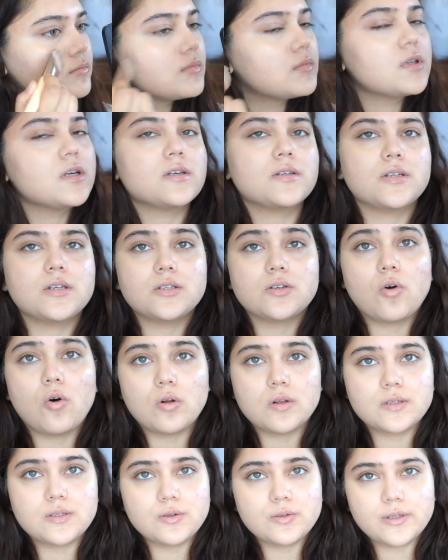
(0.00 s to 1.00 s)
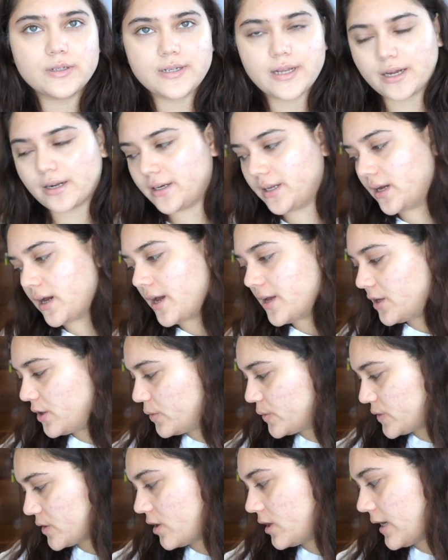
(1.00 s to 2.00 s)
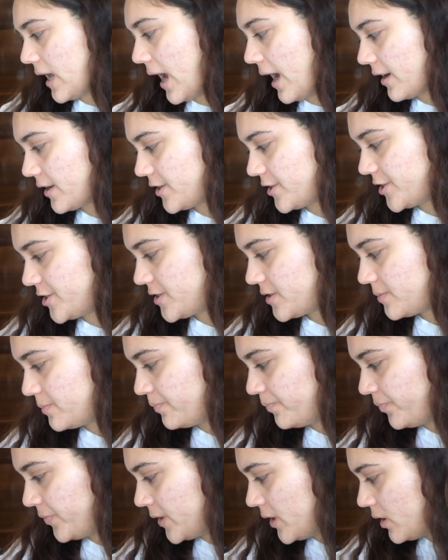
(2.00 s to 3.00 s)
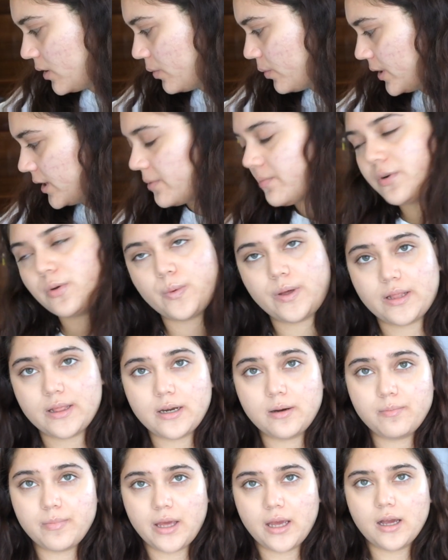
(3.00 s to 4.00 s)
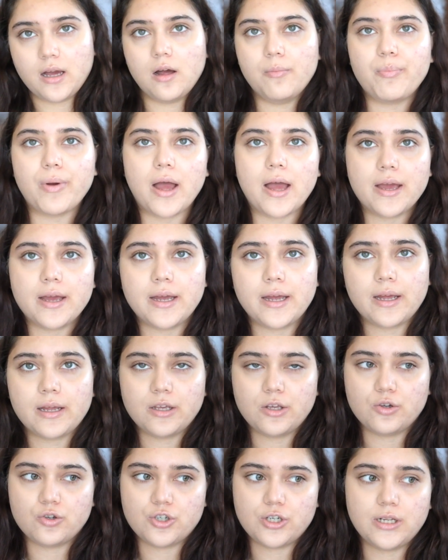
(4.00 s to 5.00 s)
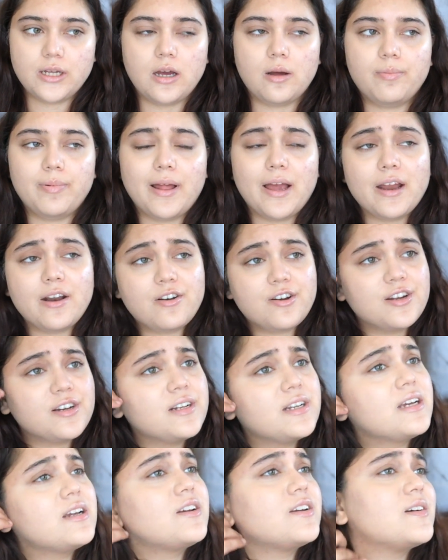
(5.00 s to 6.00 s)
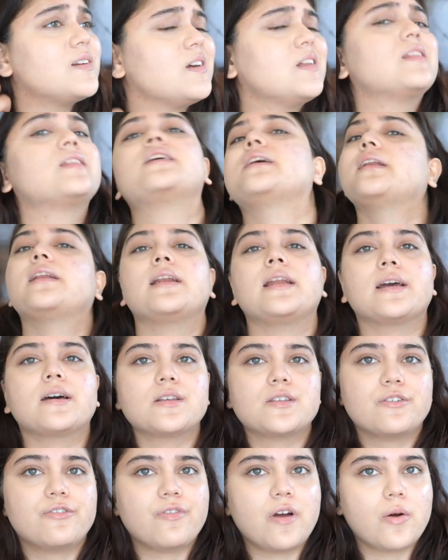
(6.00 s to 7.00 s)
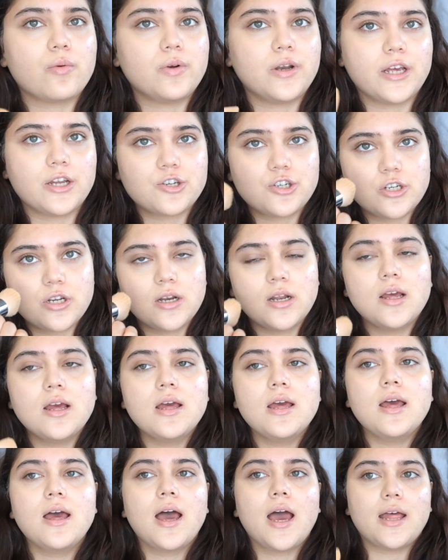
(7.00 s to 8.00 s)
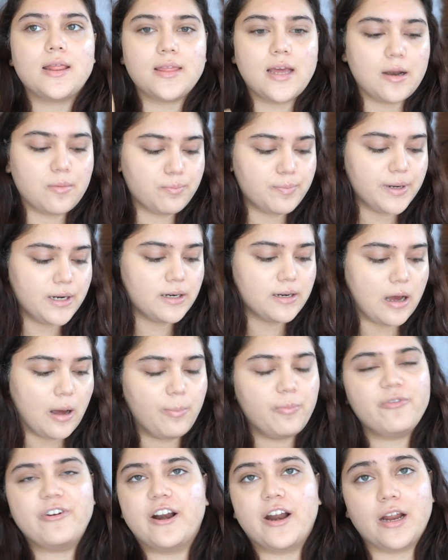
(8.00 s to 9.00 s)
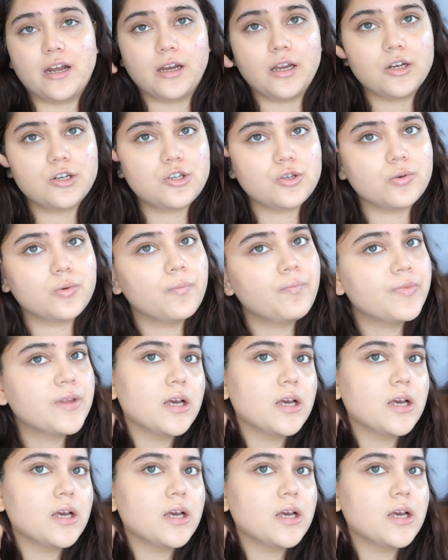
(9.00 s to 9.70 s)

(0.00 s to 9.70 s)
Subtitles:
This is also the technique I use on actors when I'm doing their makeup. I usually apply really thin layers of foundation and then build up where I need to.